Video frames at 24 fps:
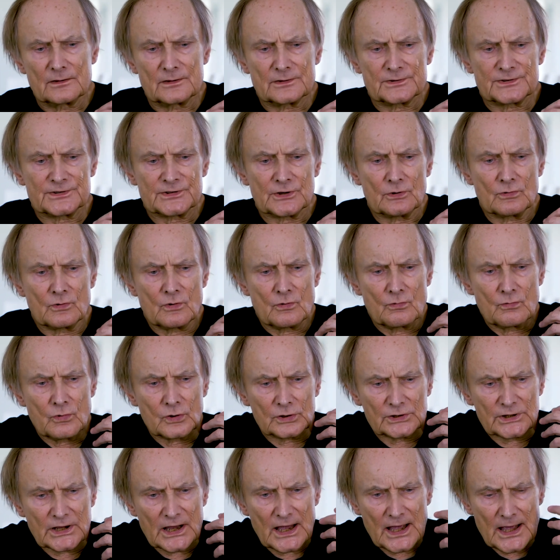So,
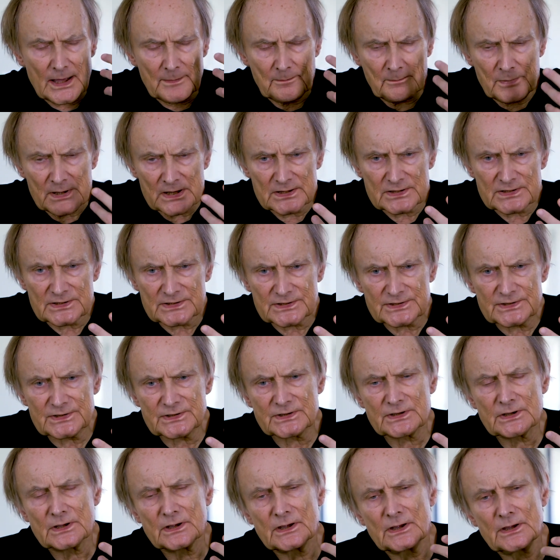what happens